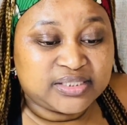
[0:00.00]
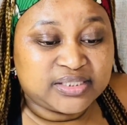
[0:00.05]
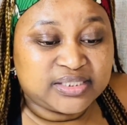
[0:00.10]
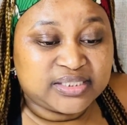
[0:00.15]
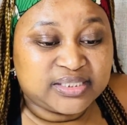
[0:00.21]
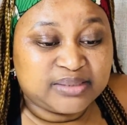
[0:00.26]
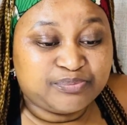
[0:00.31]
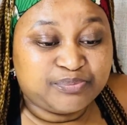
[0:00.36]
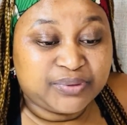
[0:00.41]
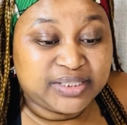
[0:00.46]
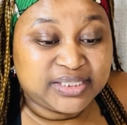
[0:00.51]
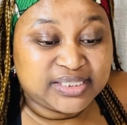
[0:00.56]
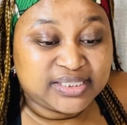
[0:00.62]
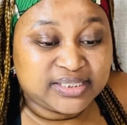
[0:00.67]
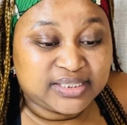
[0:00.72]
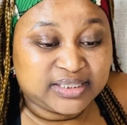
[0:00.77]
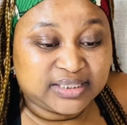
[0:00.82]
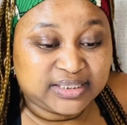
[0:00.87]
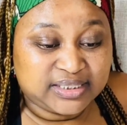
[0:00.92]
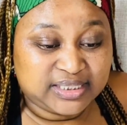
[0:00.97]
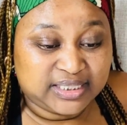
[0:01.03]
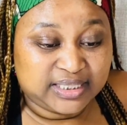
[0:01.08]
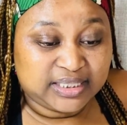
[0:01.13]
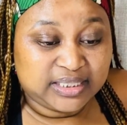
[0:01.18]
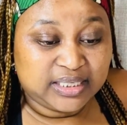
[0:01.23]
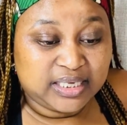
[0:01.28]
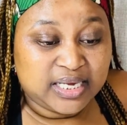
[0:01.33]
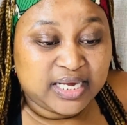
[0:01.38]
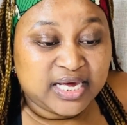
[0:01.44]

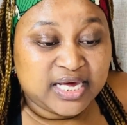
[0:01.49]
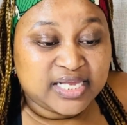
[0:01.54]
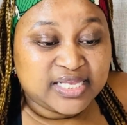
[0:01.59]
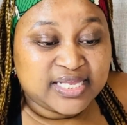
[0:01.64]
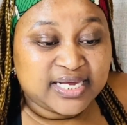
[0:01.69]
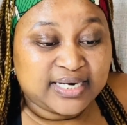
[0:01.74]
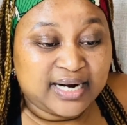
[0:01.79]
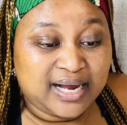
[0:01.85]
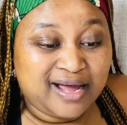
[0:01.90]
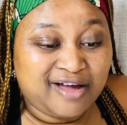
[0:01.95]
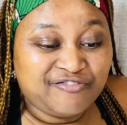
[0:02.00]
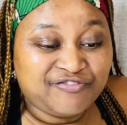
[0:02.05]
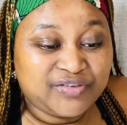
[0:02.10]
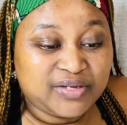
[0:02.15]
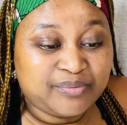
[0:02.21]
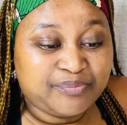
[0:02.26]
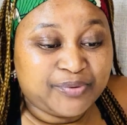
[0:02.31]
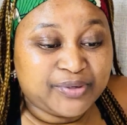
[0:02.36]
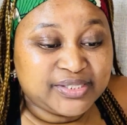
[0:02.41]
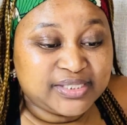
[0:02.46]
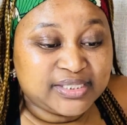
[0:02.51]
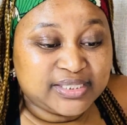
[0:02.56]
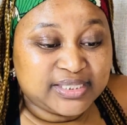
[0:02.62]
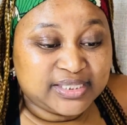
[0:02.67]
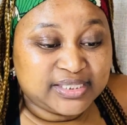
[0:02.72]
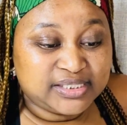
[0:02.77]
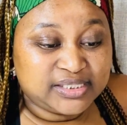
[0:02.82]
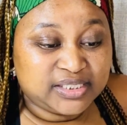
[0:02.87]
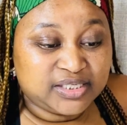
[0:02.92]
depicting that after
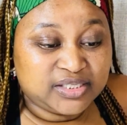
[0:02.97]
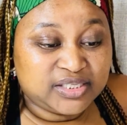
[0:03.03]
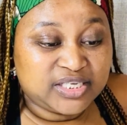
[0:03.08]
presidency,